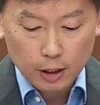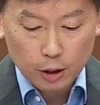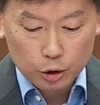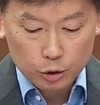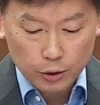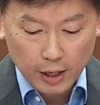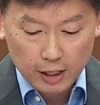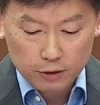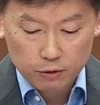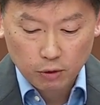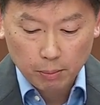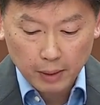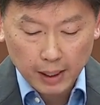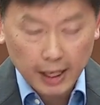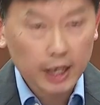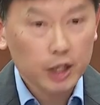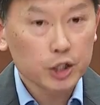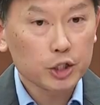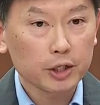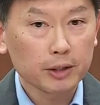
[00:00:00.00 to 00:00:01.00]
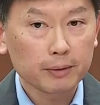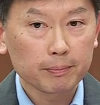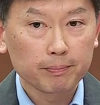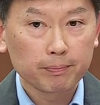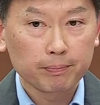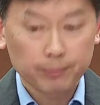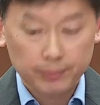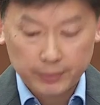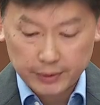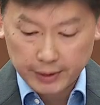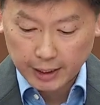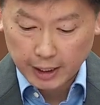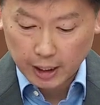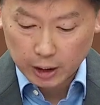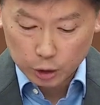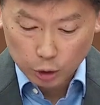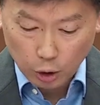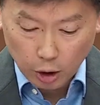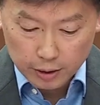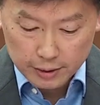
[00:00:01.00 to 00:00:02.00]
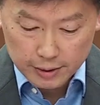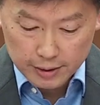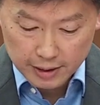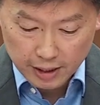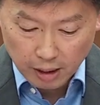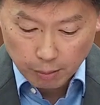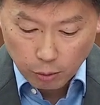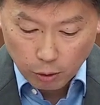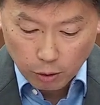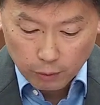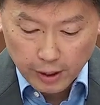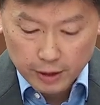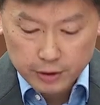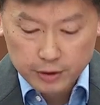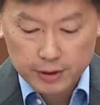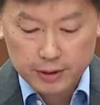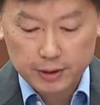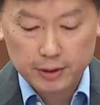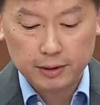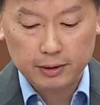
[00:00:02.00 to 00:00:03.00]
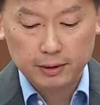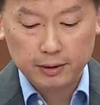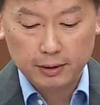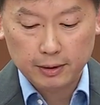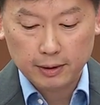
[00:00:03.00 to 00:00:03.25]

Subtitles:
Trucks from Malaysia that are not Singapore-registered